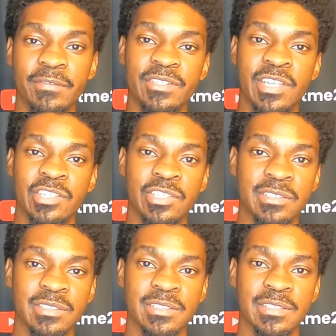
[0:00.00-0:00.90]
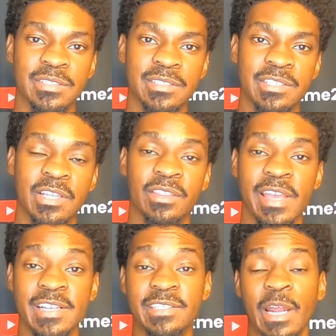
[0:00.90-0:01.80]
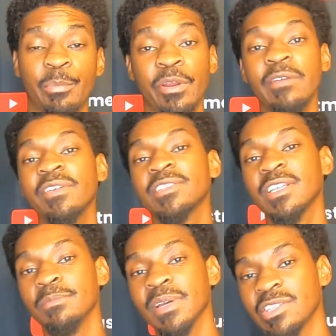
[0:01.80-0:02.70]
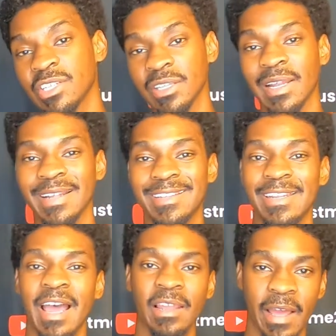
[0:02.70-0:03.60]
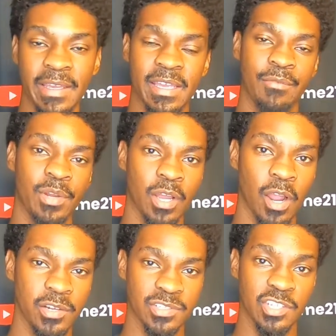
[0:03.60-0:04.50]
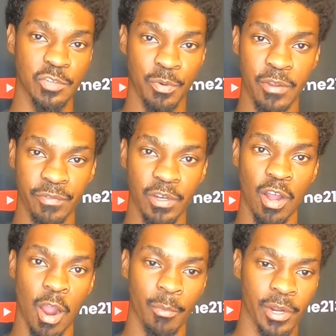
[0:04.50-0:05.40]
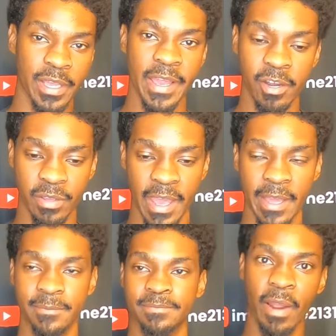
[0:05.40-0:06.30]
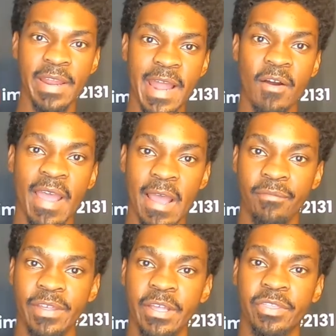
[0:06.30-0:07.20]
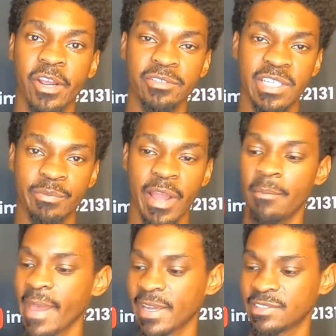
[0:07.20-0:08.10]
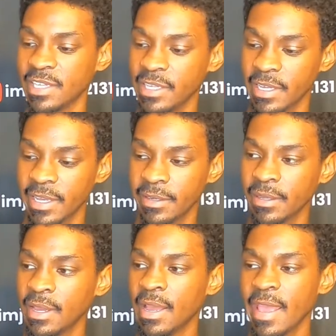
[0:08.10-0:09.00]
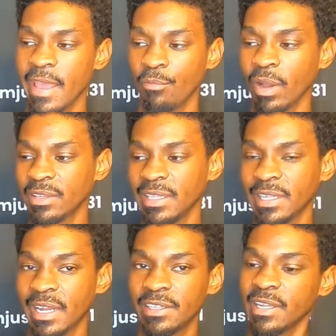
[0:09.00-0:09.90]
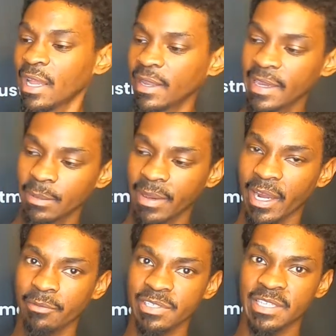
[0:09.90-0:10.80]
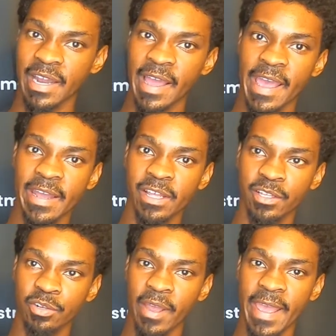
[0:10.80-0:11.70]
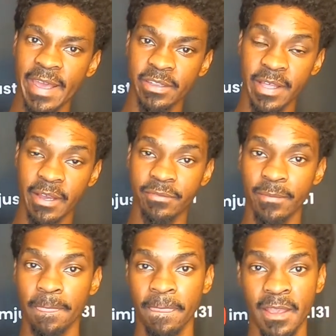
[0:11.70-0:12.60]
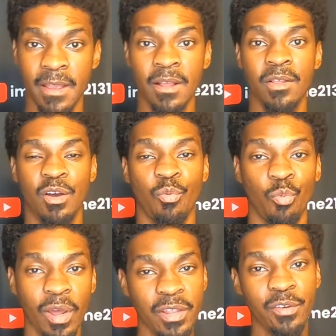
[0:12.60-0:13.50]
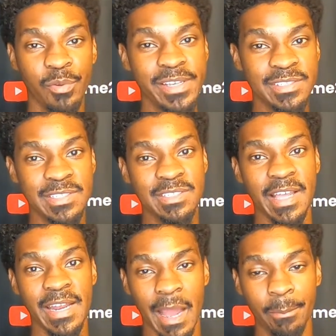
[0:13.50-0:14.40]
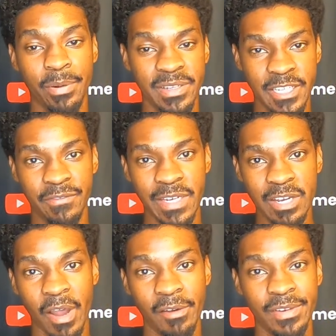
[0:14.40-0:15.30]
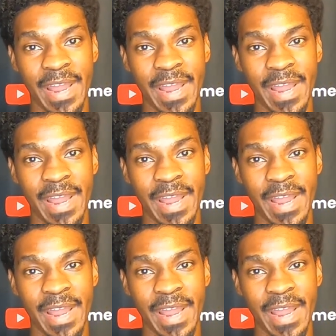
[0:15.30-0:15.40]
give attention to the things that I previously mentioned that I did not like in regards to the Springfield Armory Hellcat. Right now I have the 13 round magazine in, and one thing that I did not like about it was that I had a little hand left. One of the reasons that I'm putting this video out